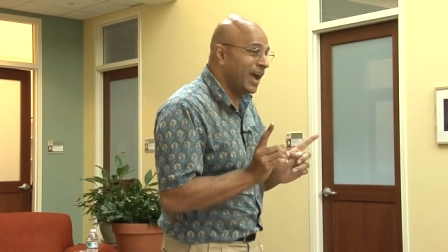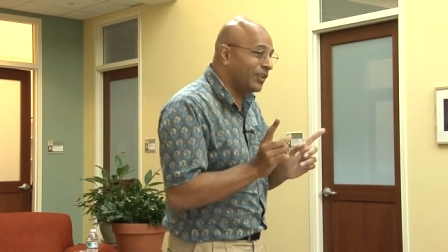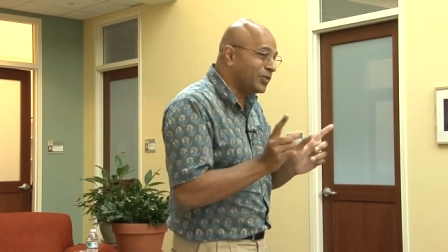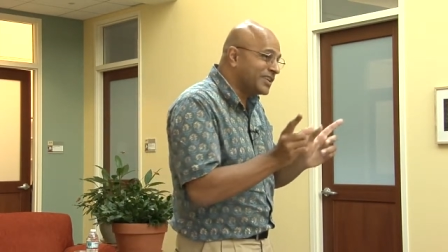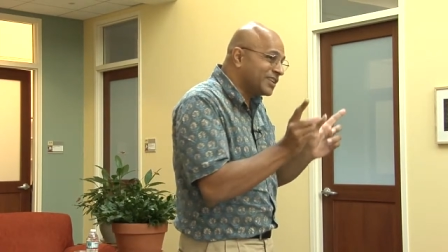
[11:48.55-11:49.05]

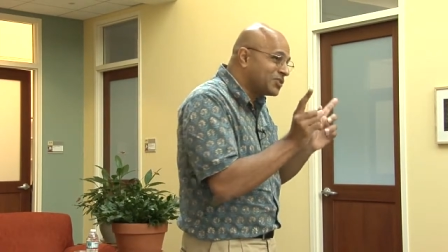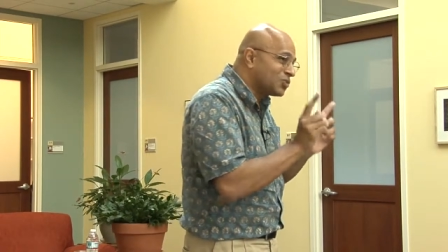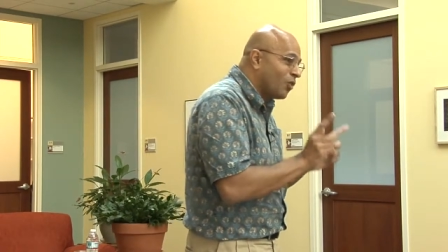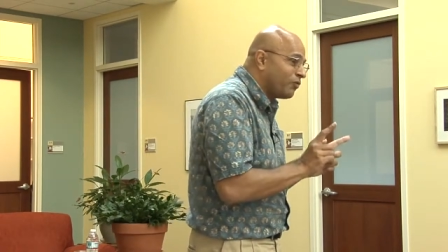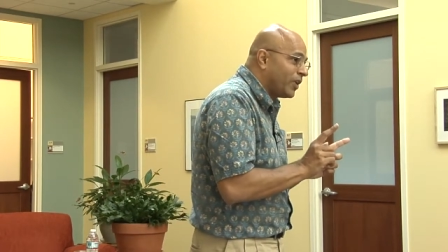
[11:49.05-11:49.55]
and which has
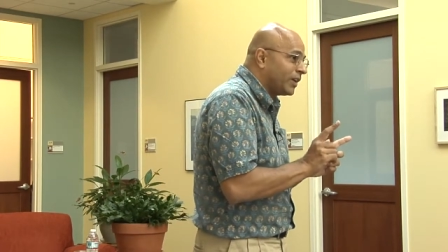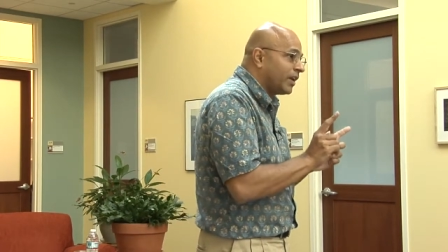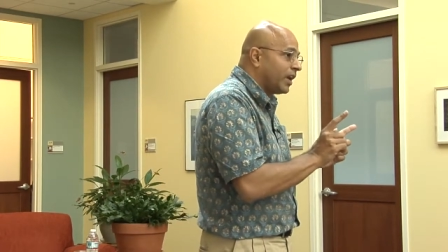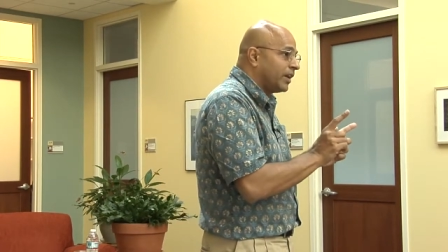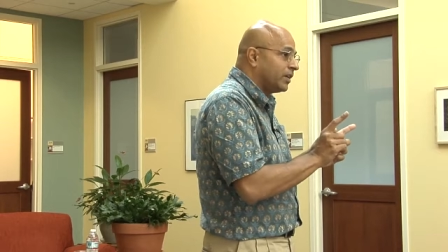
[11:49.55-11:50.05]
so far,
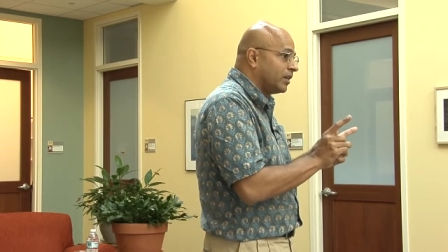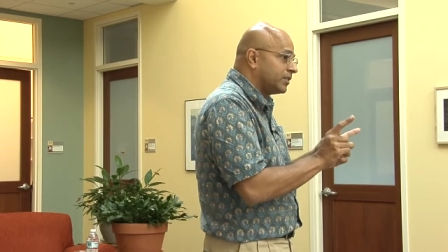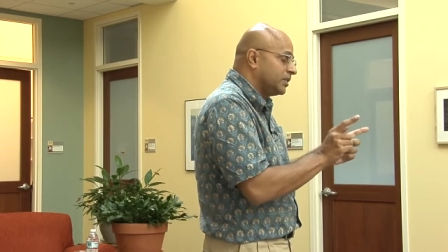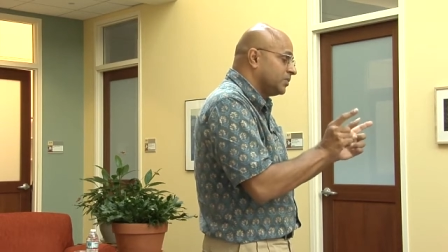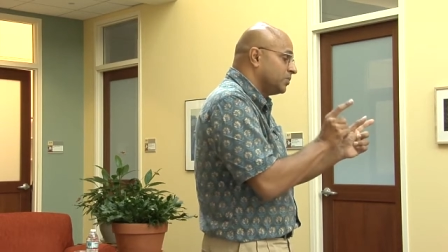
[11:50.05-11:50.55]
I
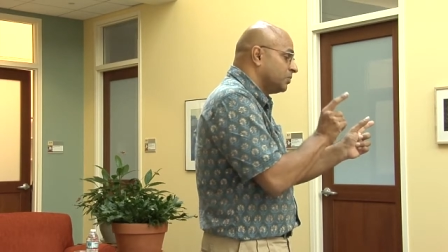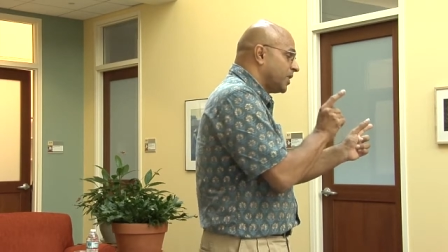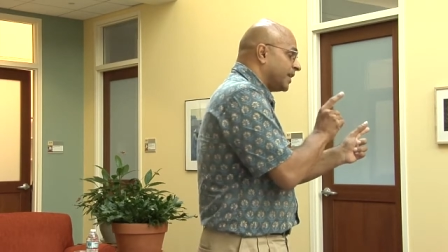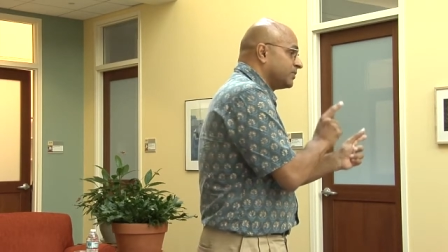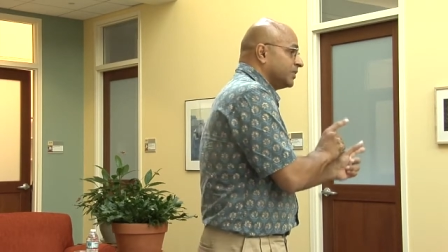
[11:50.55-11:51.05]

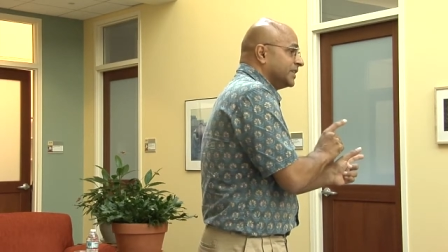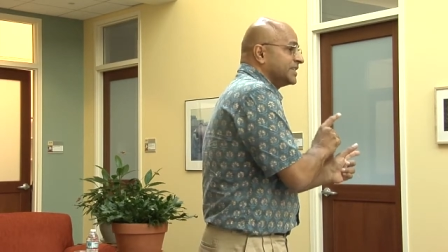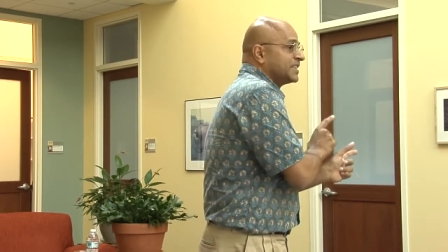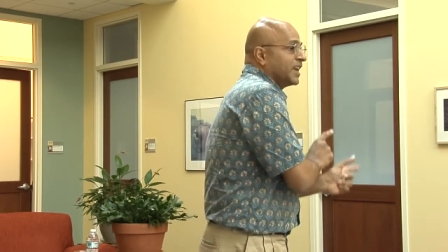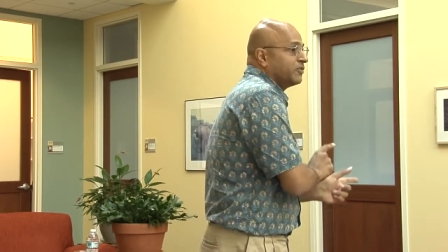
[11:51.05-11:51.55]
argue, actually
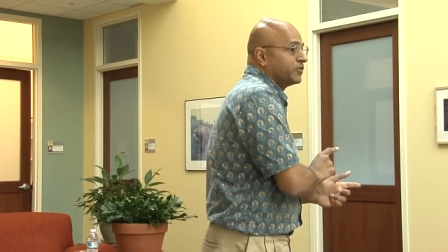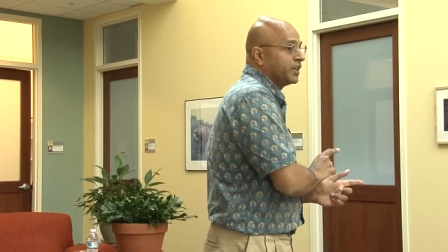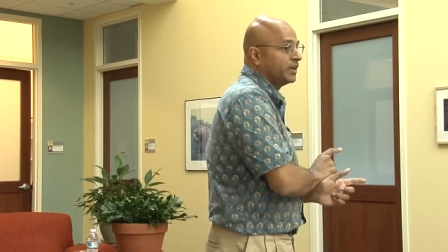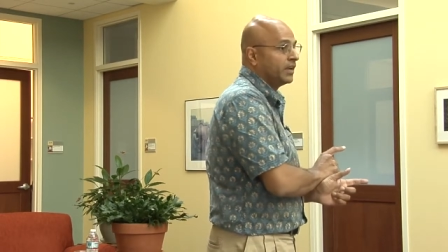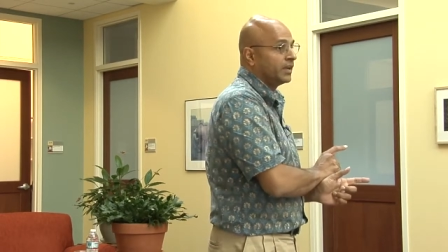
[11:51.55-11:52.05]
saved
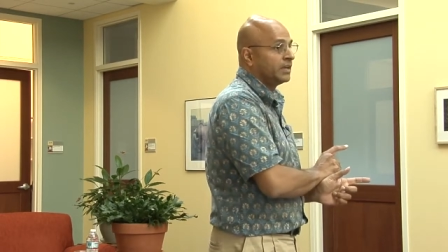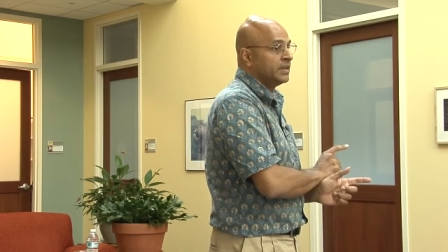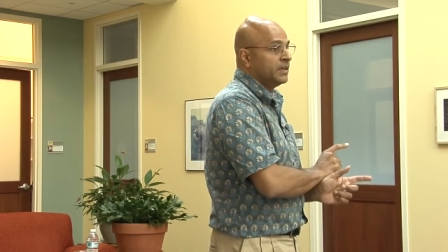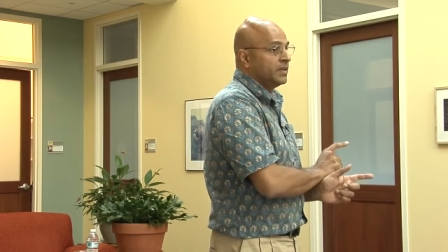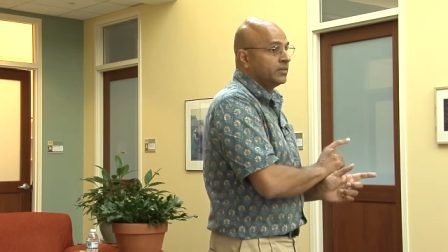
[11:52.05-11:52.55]
India
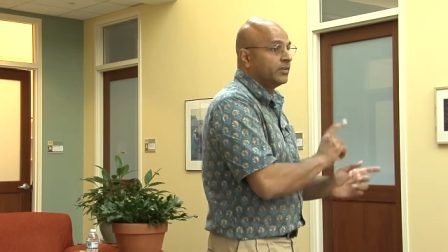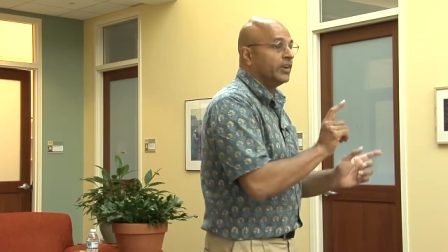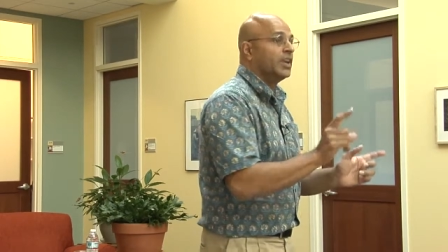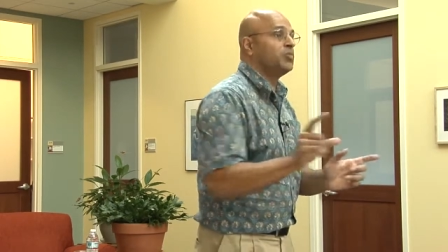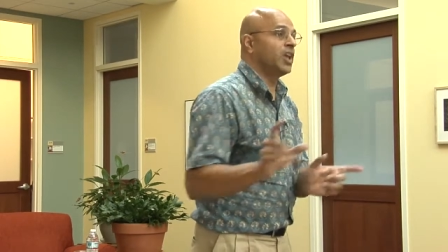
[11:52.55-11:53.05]
the
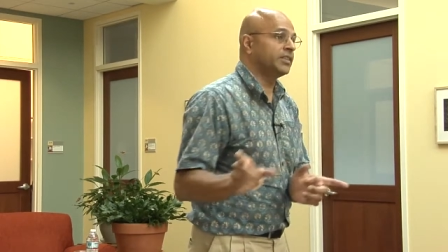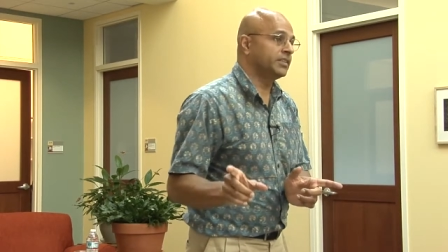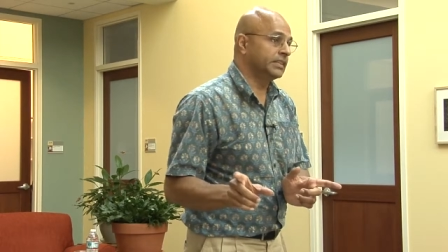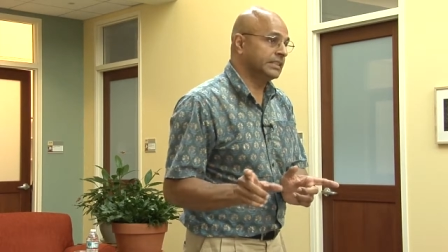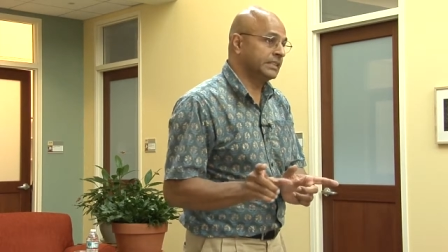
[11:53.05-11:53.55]
real
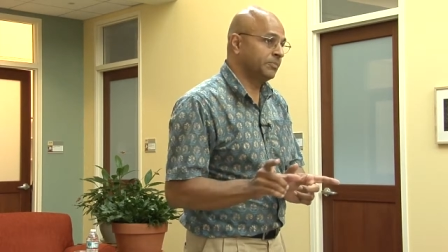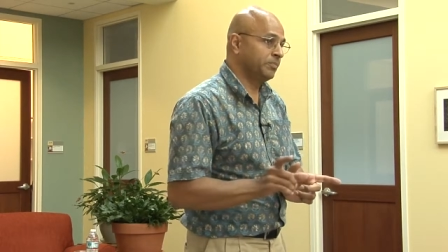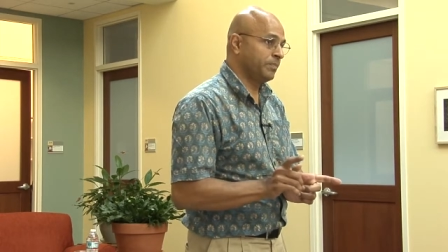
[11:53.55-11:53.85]
blushes,